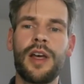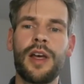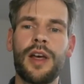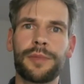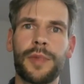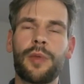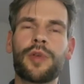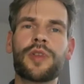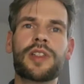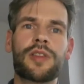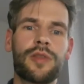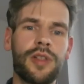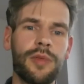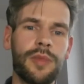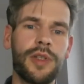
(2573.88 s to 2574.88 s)
But it was
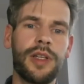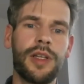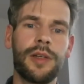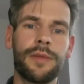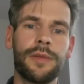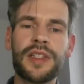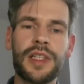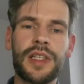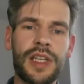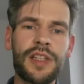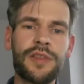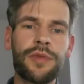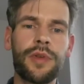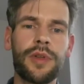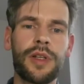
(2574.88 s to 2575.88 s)
extremely
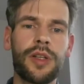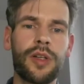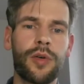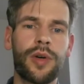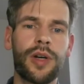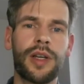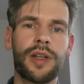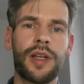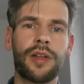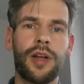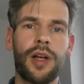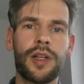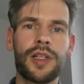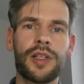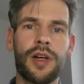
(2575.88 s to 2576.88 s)
successful in lowering
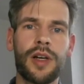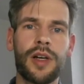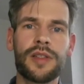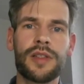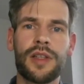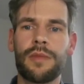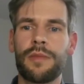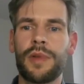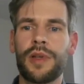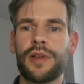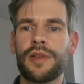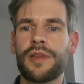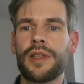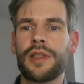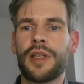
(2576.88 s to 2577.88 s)
technology costs. And
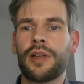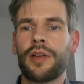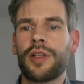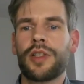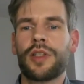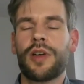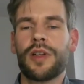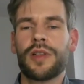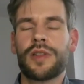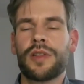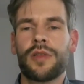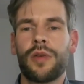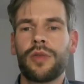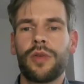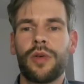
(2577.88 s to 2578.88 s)
because these technology costs
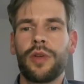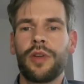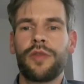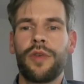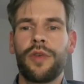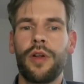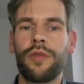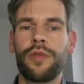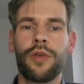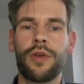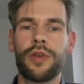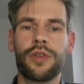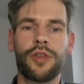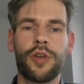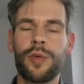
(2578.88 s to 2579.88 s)
don't only fall
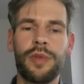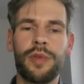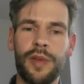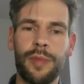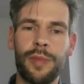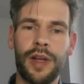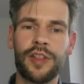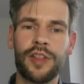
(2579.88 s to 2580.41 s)
for German PV panels,